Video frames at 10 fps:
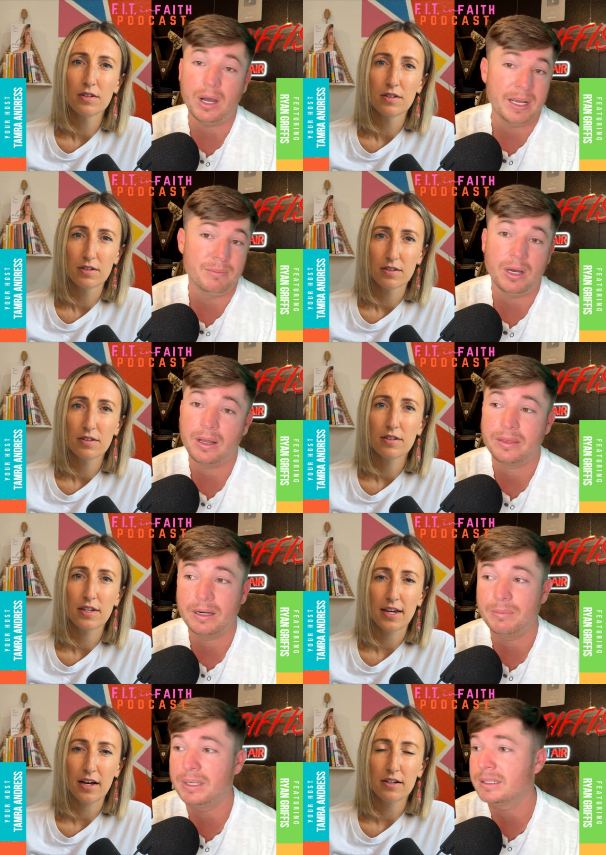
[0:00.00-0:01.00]
Speaker 1: default. I am not a
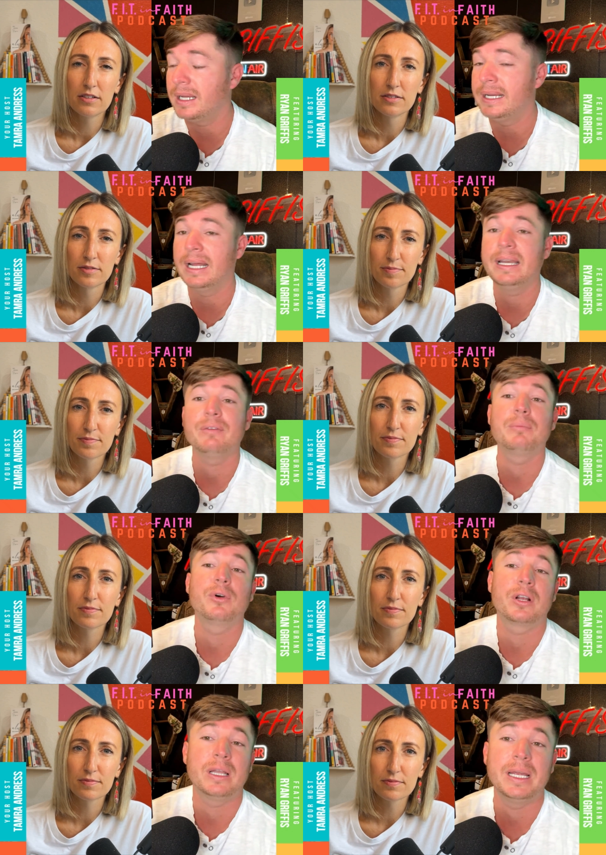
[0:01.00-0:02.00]
therapist, and I never
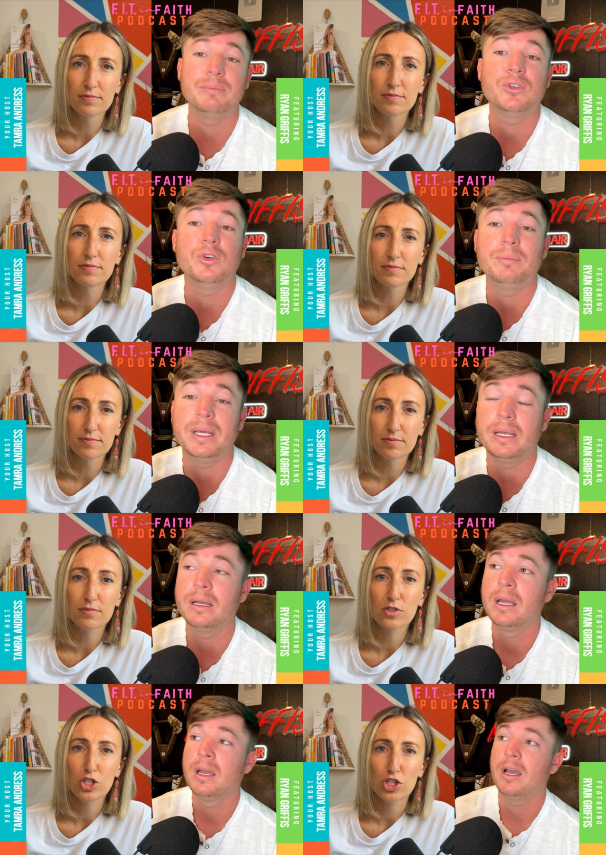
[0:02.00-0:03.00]
proclaimed to
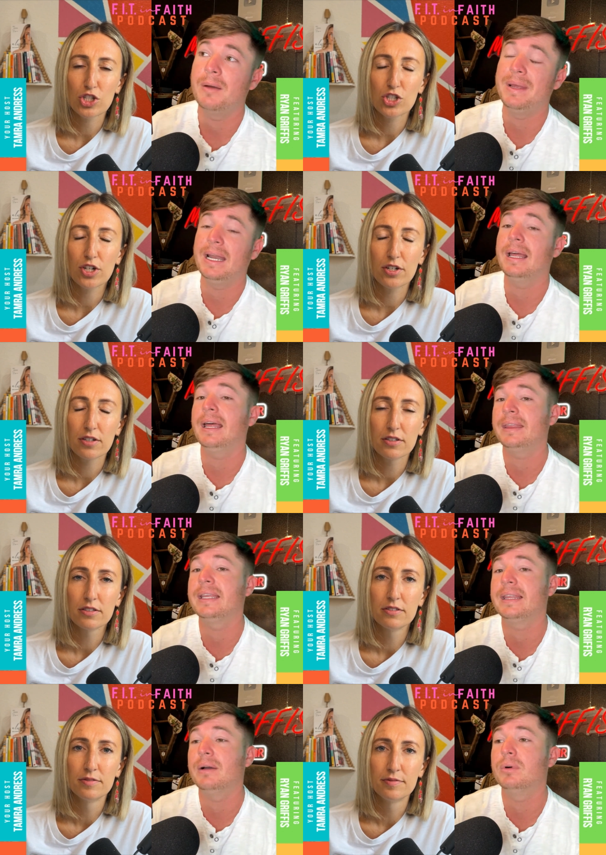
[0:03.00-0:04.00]
be. I mean, I, I
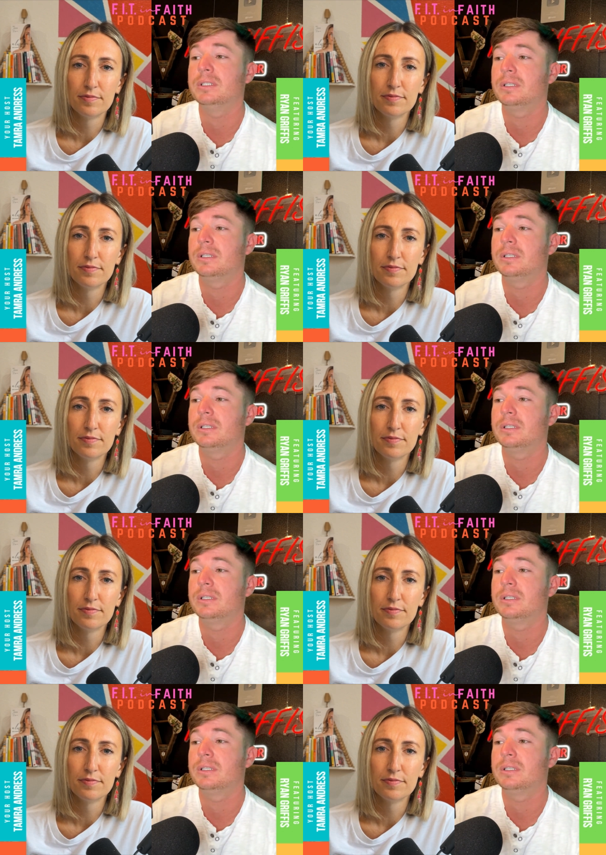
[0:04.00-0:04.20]
think that